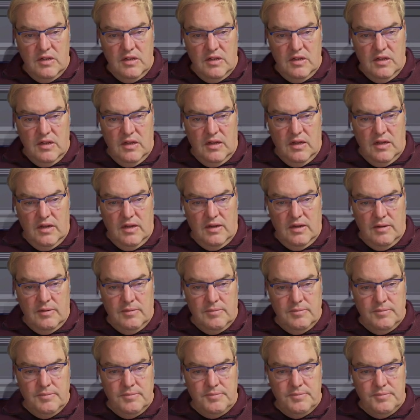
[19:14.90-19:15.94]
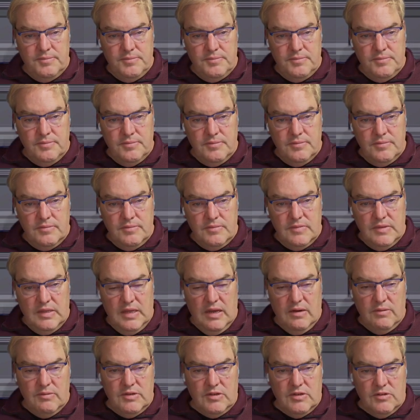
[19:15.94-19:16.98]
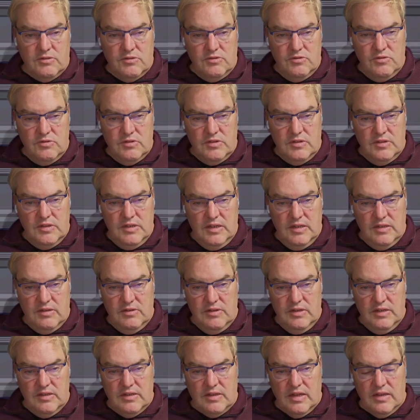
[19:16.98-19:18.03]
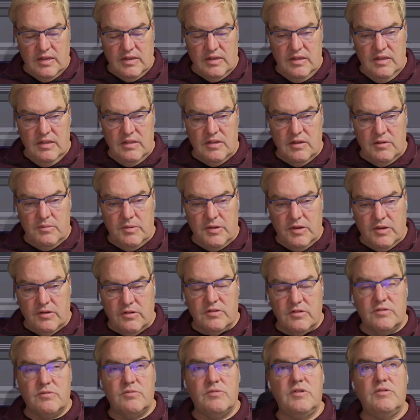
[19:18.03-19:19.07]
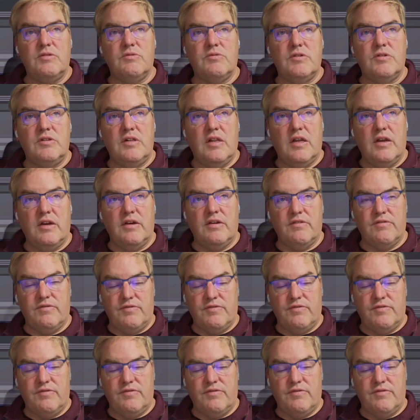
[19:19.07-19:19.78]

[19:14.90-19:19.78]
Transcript: Yeah, we don't need that either because we will have